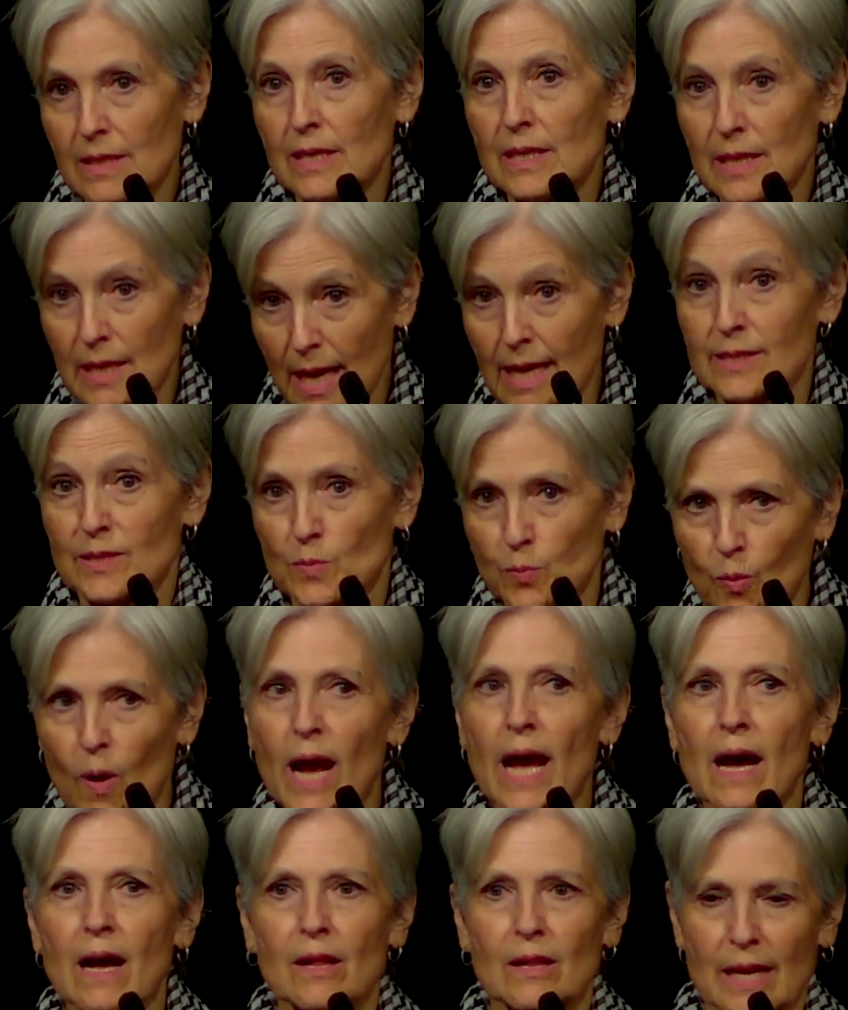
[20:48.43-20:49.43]
as
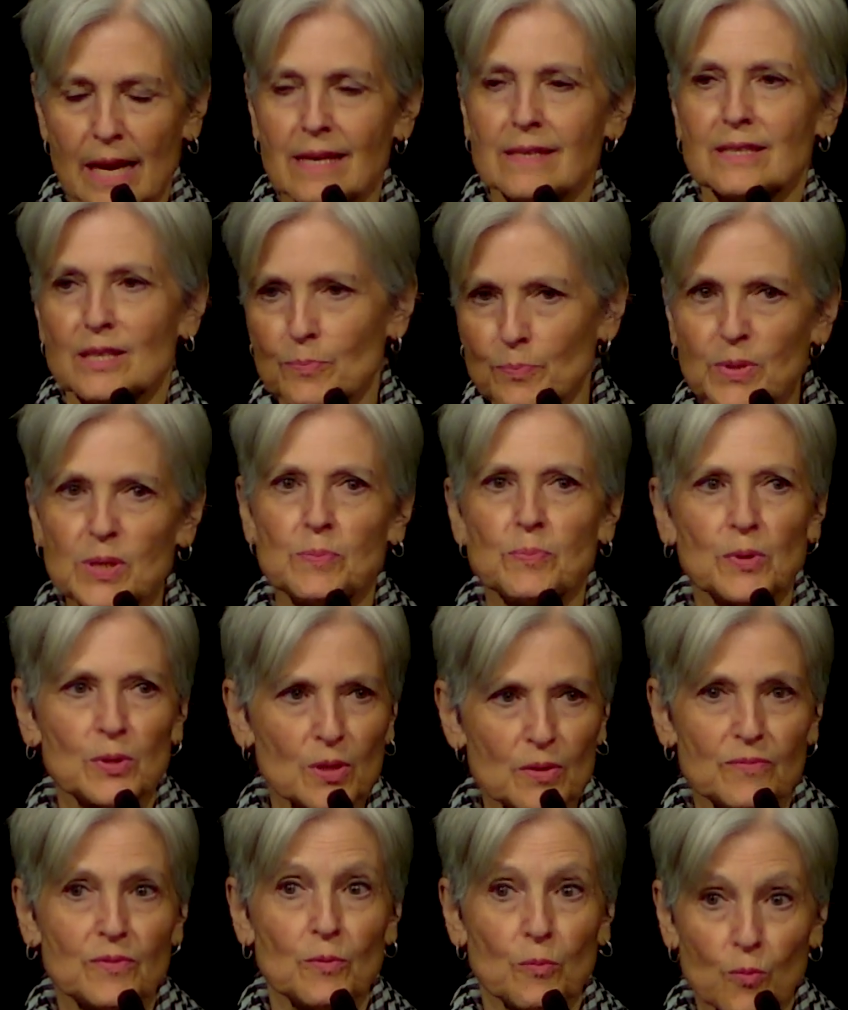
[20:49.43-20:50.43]
well as the people of
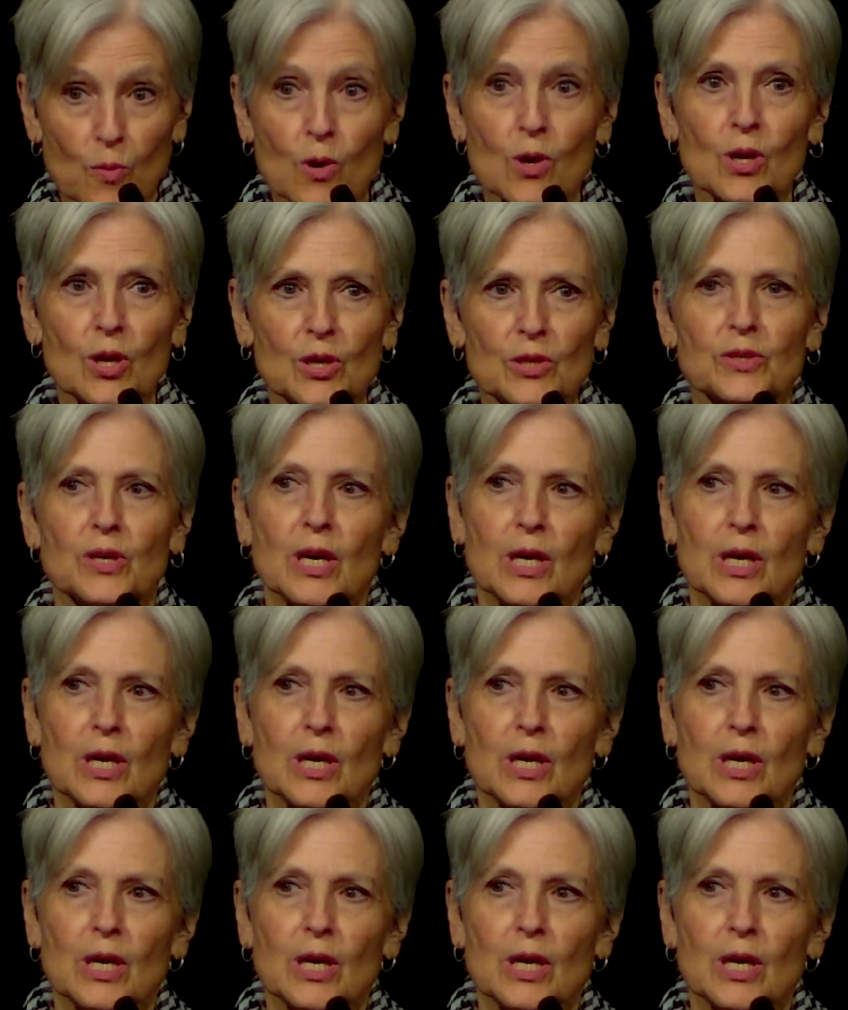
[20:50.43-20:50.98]
the world,